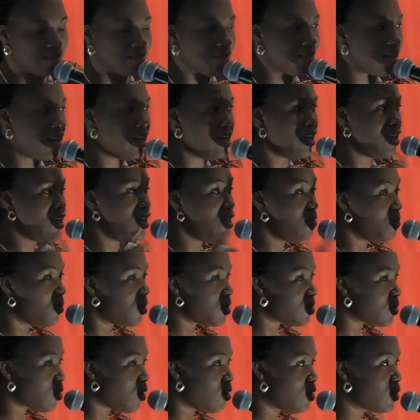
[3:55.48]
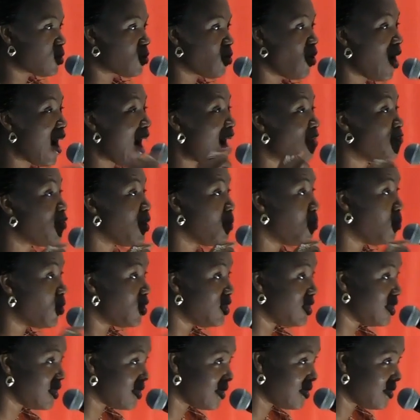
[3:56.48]
earth, he must also have a
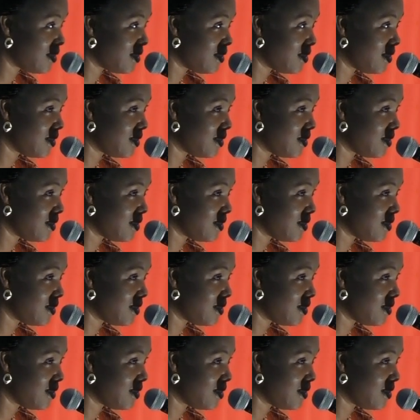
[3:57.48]
body.